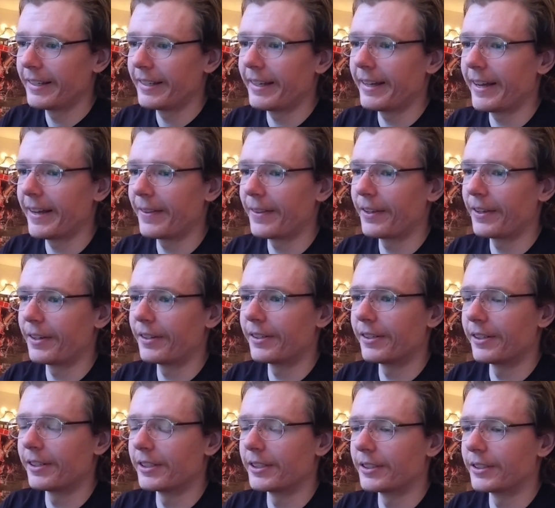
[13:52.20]
Yeah,
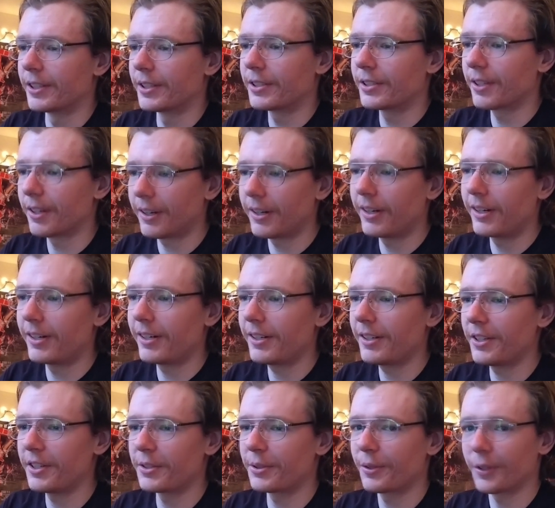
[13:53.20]
the
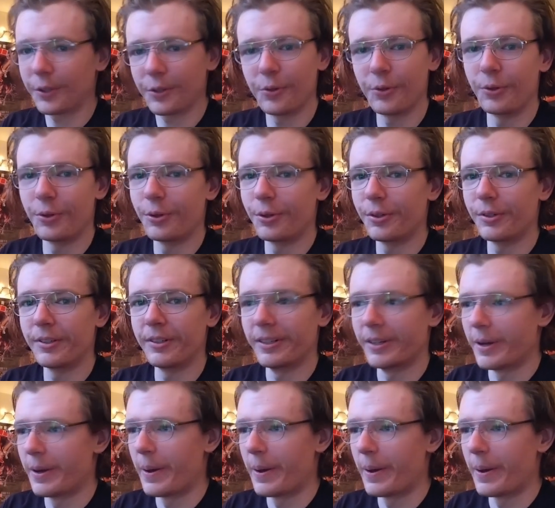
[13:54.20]
saw is really cool.